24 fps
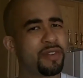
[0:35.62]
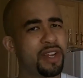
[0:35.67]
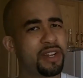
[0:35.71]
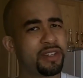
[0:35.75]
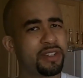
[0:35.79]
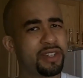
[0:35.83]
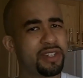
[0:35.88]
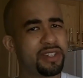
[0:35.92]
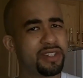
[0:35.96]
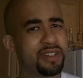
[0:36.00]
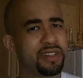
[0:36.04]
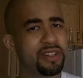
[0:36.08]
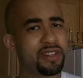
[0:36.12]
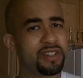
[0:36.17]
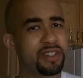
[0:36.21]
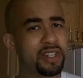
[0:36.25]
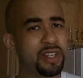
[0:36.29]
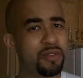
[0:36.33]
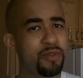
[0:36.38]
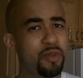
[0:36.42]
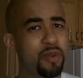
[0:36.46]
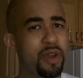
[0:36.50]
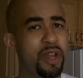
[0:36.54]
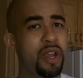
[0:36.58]
entered into this
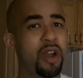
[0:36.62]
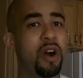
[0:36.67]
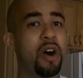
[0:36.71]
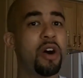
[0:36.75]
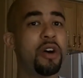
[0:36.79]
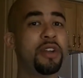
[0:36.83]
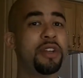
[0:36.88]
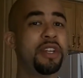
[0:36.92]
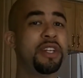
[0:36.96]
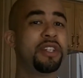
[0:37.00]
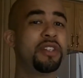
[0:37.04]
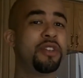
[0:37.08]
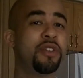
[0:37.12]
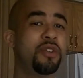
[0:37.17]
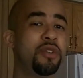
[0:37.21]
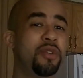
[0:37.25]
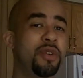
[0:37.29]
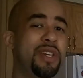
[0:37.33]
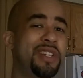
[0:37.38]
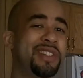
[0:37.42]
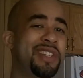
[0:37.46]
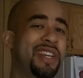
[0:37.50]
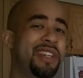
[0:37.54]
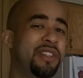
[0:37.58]
giveaway, all you need to do
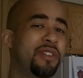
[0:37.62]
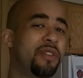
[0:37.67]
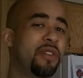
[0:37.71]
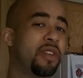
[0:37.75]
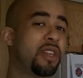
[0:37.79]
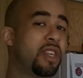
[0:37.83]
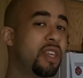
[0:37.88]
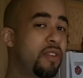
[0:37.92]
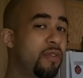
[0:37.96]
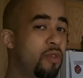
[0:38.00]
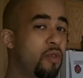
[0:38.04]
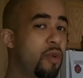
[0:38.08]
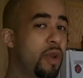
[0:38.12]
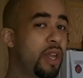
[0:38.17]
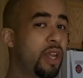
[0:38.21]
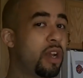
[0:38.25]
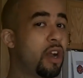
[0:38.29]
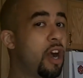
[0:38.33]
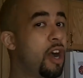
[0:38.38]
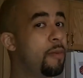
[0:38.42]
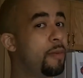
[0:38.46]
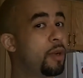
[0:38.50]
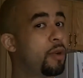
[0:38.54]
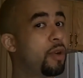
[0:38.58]
is answer the giveaway
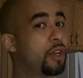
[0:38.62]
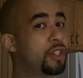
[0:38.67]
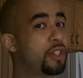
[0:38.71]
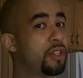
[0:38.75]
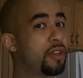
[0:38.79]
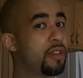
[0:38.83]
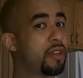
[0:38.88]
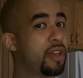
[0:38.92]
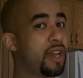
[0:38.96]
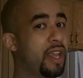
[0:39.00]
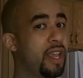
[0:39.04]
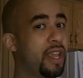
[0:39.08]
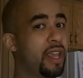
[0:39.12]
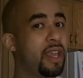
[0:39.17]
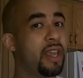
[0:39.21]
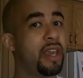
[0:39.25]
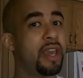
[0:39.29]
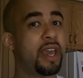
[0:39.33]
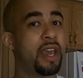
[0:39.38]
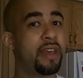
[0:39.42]
comment question of the day.